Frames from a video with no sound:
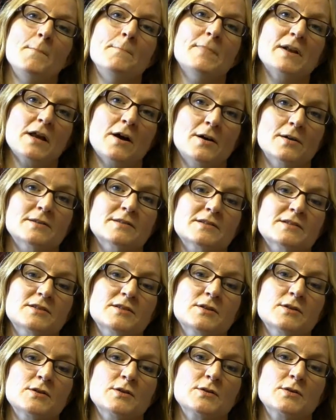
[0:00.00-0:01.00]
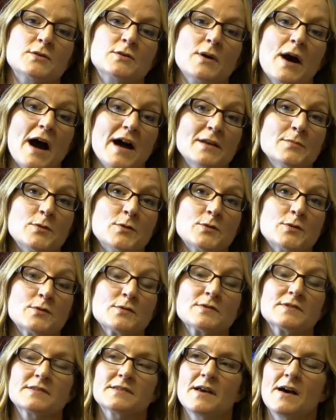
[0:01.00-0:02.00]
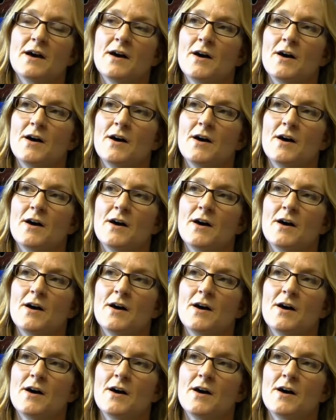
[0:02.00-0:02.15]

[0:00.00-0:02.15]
plants to animals.